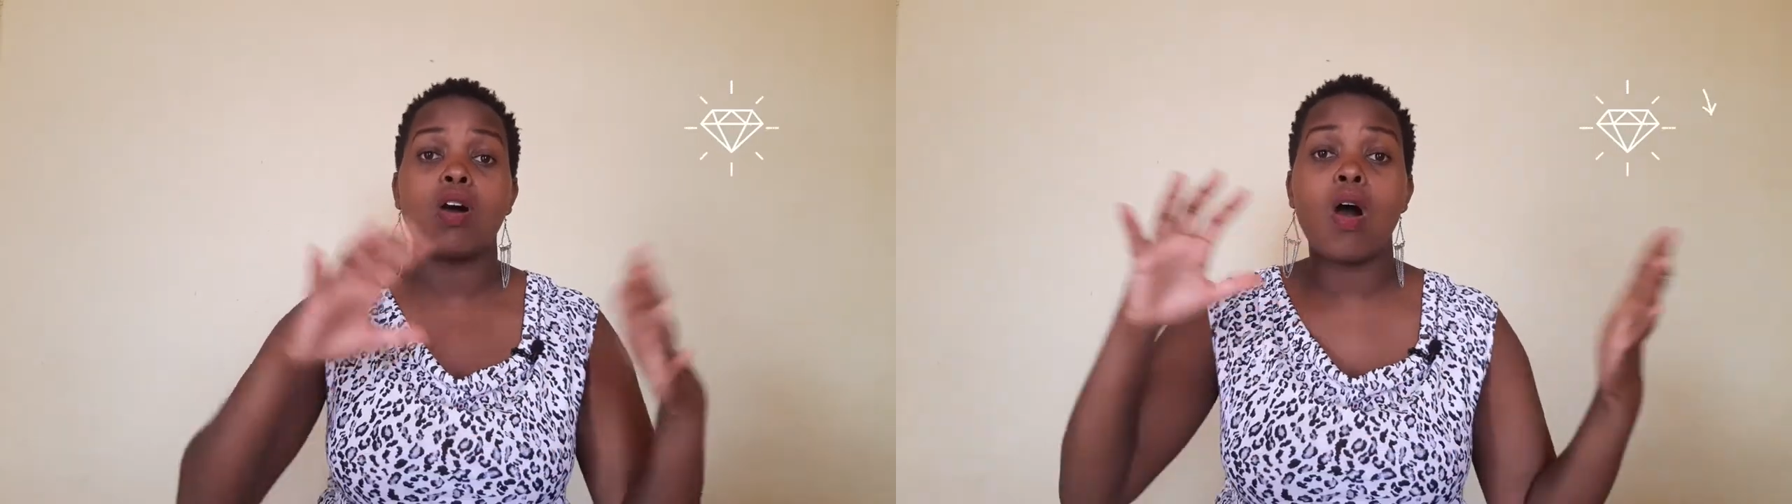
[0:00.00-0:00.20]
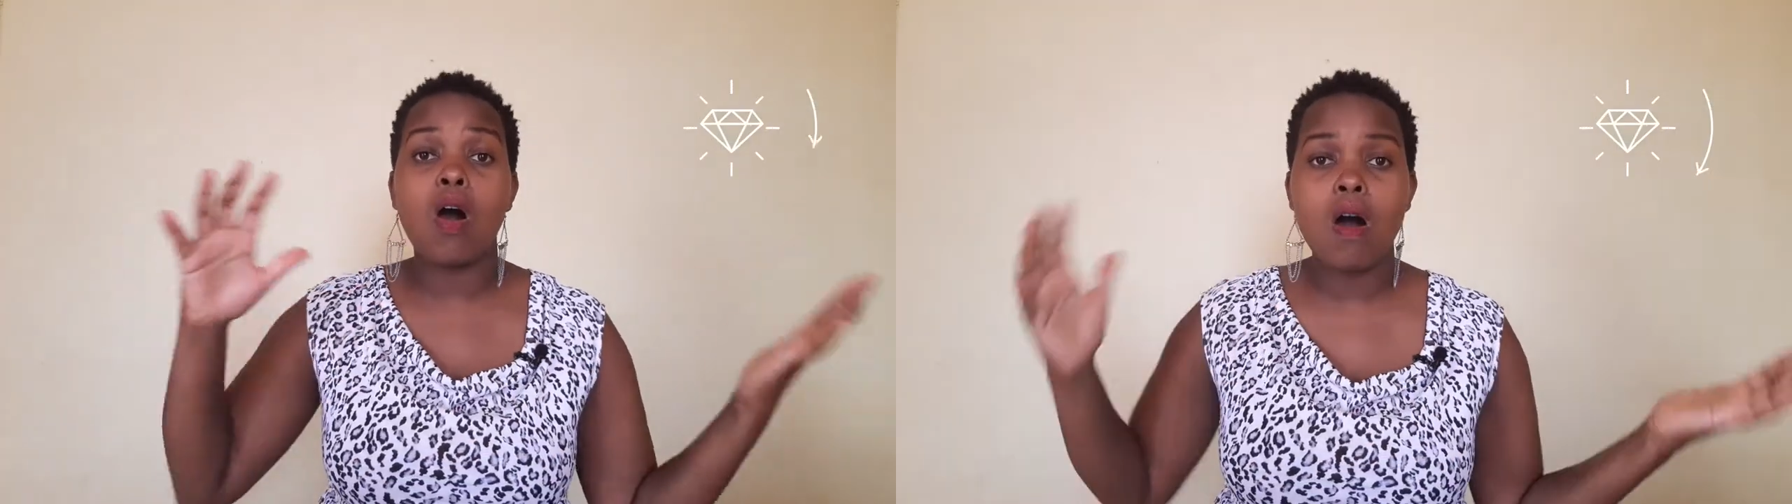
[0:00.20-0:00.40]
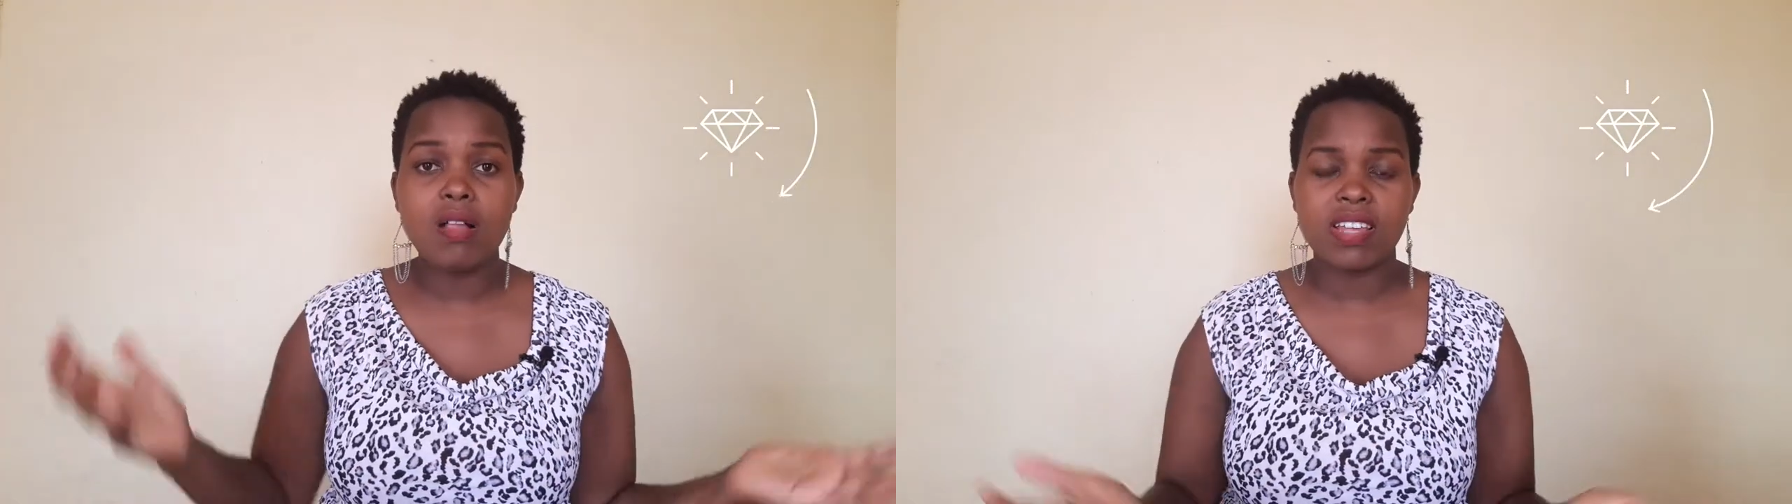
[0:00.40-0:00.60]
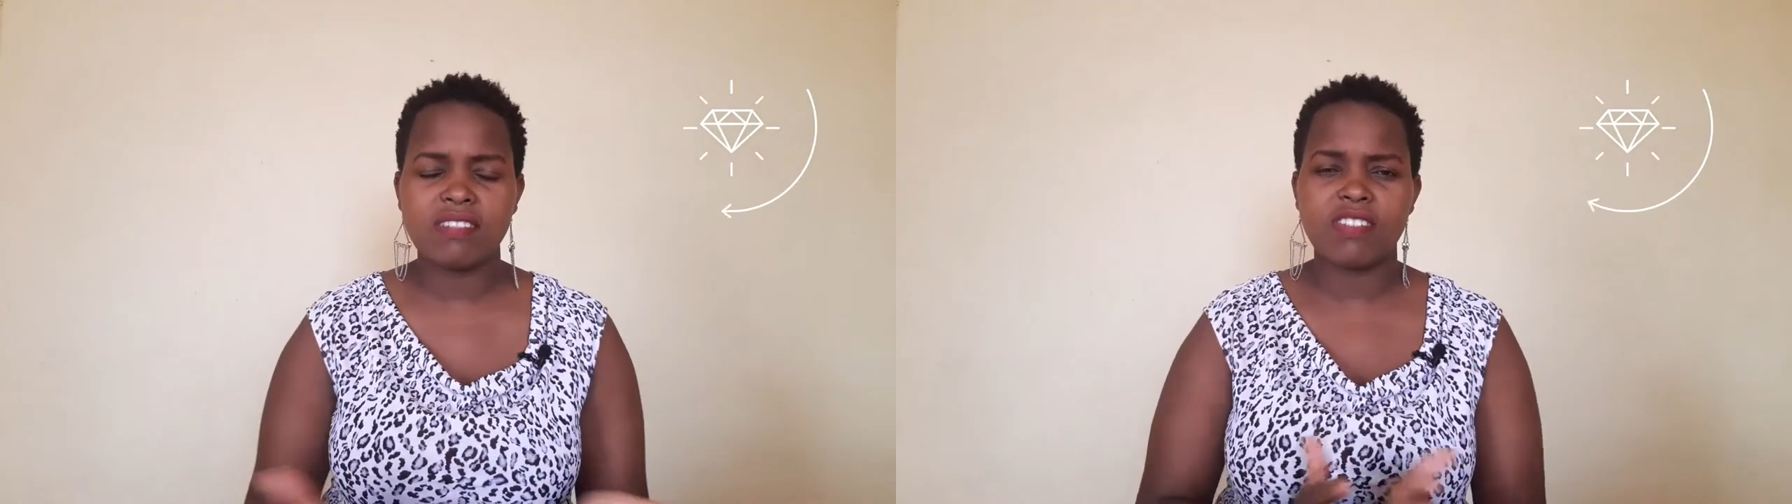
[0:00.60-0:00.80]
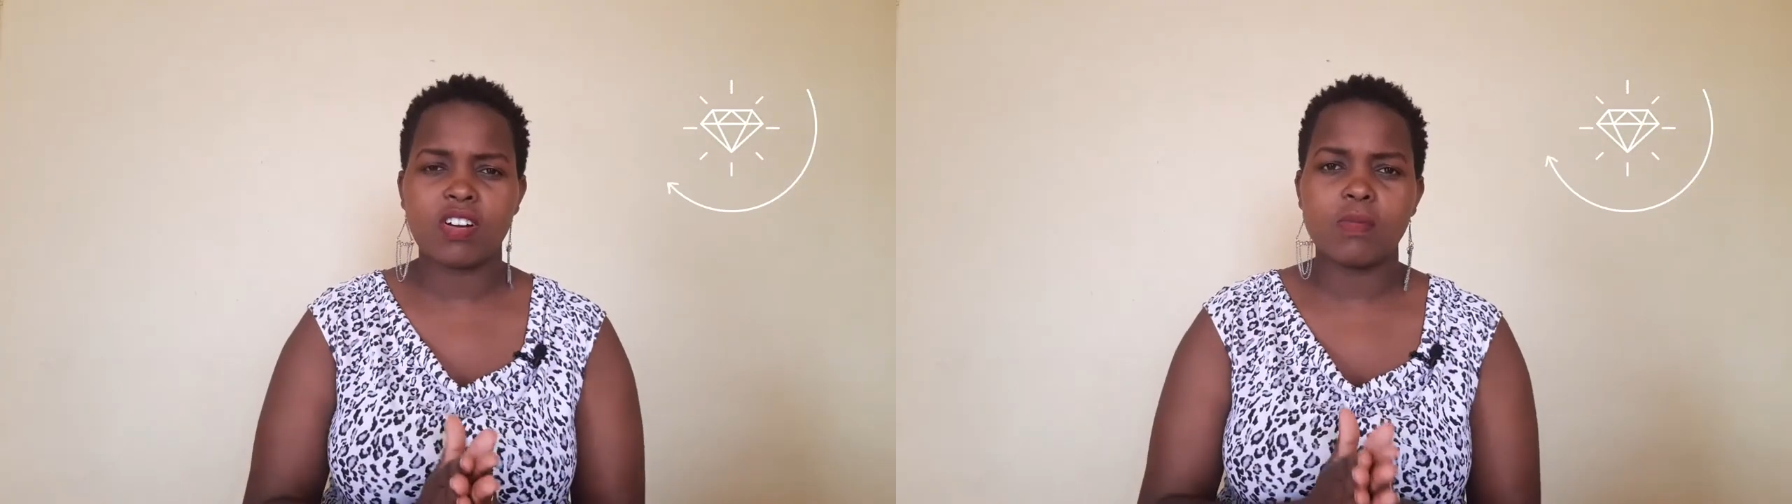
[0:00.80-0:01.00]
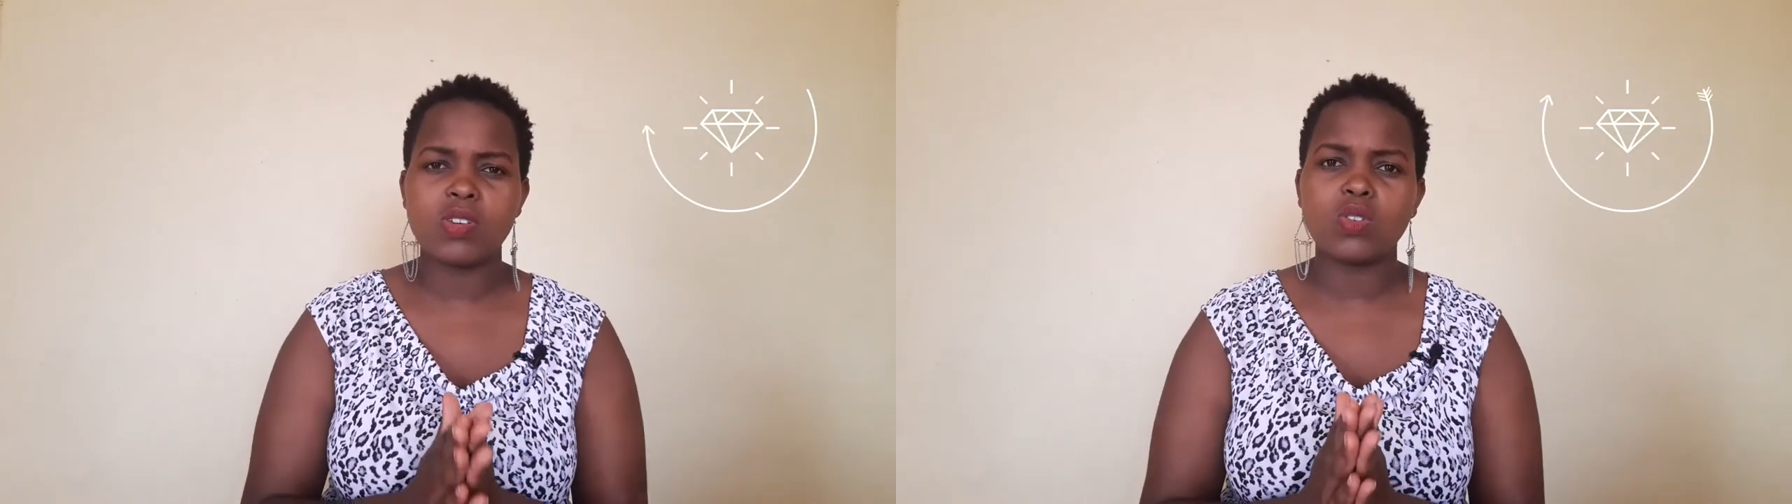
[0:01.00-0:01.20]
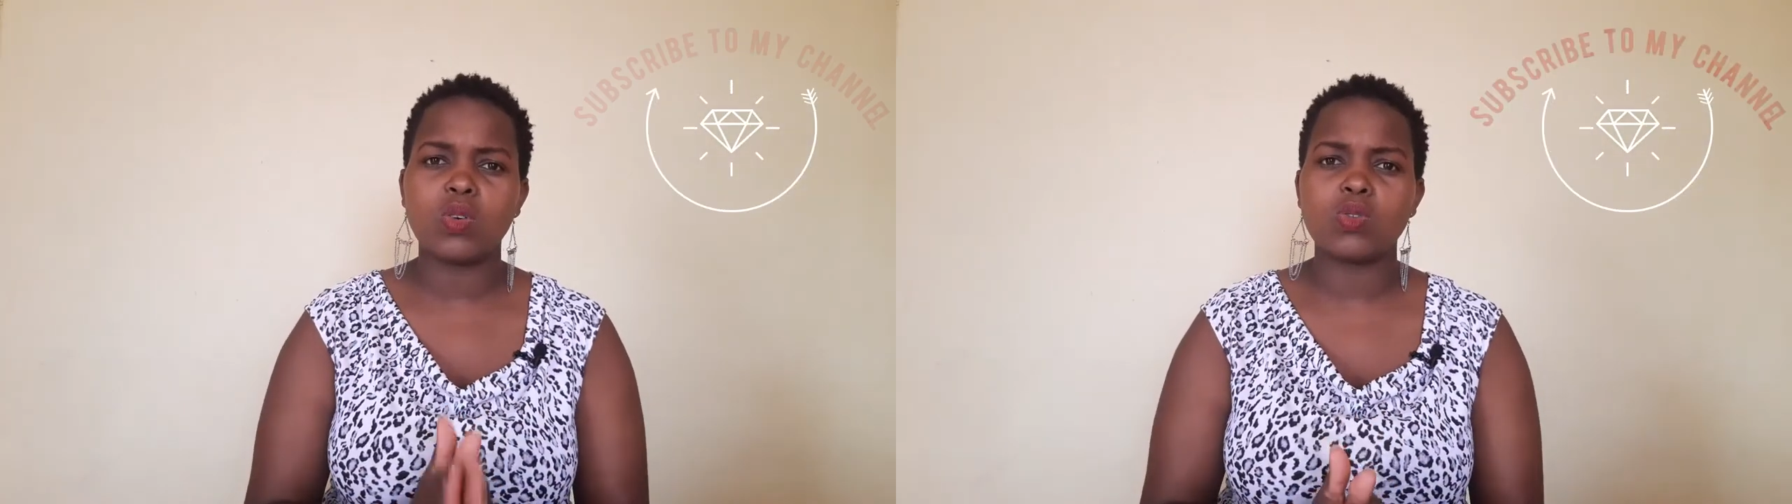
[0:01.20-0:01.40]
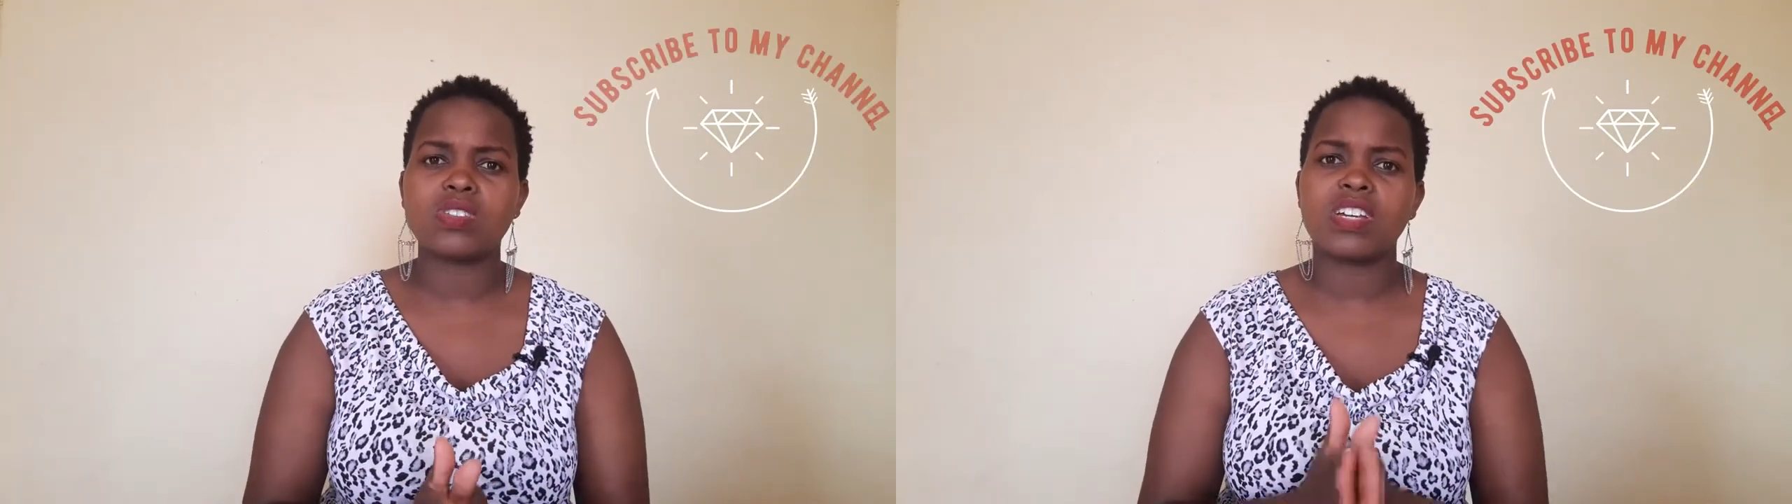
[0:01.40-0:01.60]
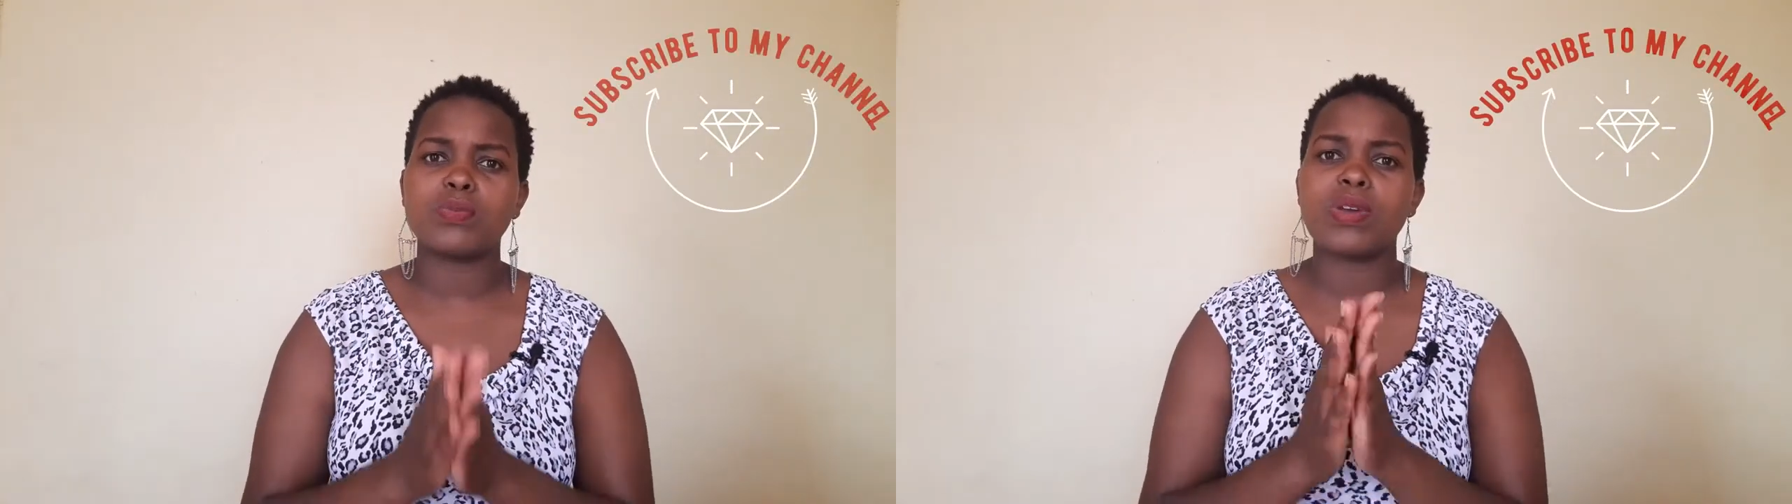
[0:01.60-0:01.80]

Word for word: all environmental laws that